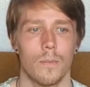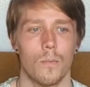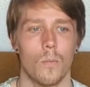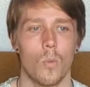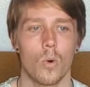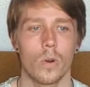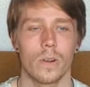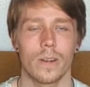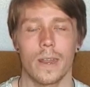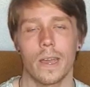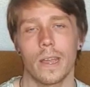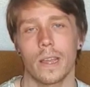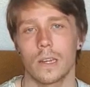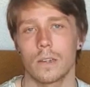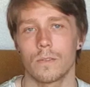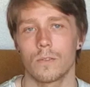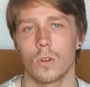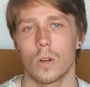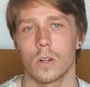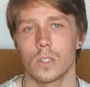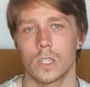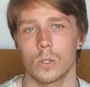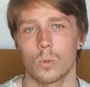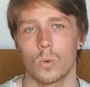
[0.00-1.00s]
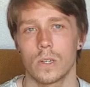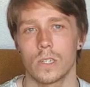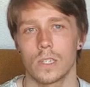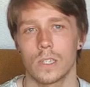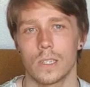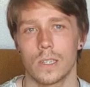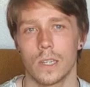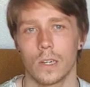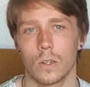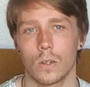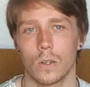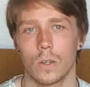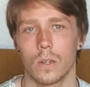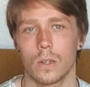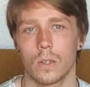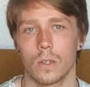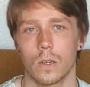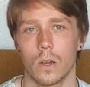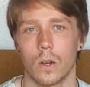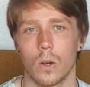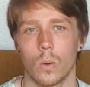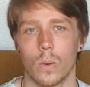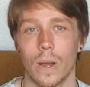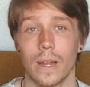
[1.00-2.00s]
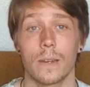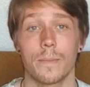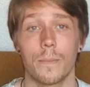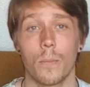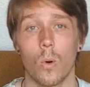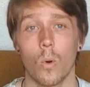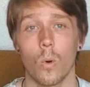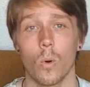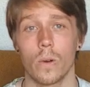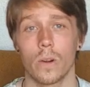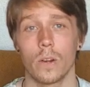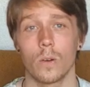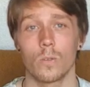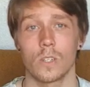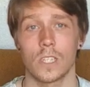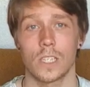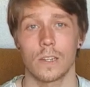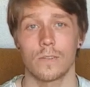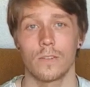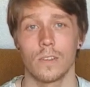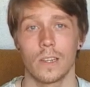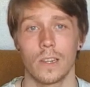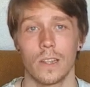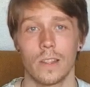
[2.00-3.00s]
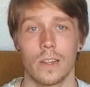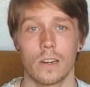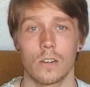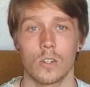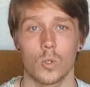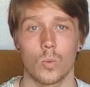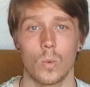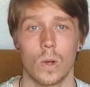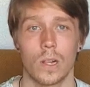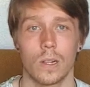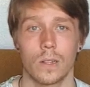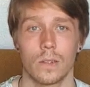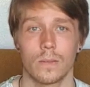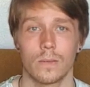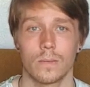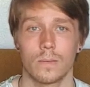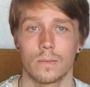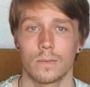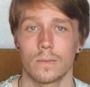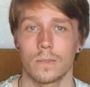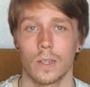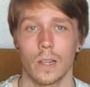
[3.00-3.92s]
more negative consequences than good. Oh, and porn was definitely there as well.